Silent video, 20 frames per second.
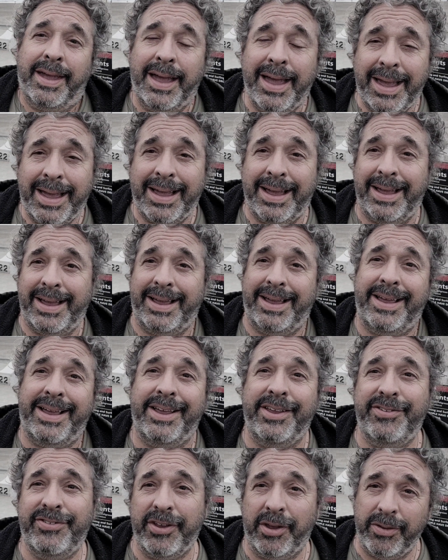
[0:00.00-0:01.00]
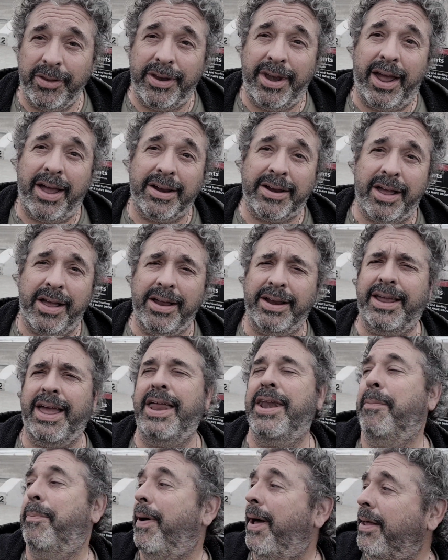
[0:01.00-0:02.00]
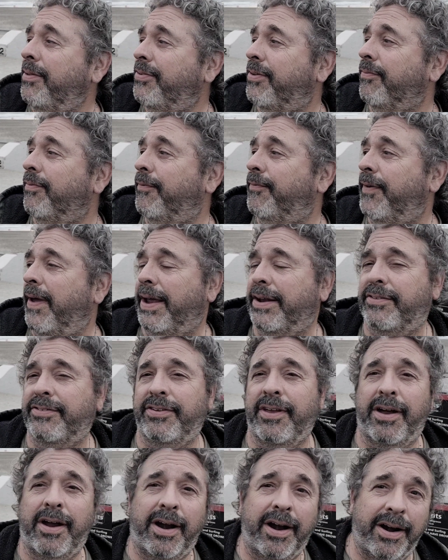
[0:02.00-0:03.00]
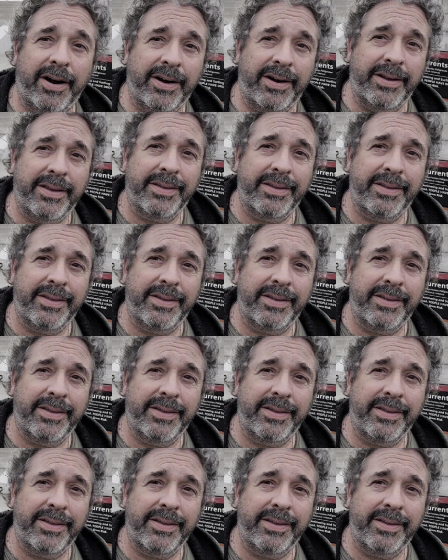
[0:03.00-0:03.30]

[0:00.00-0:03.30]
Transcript: so the knock-on kind of positive effects are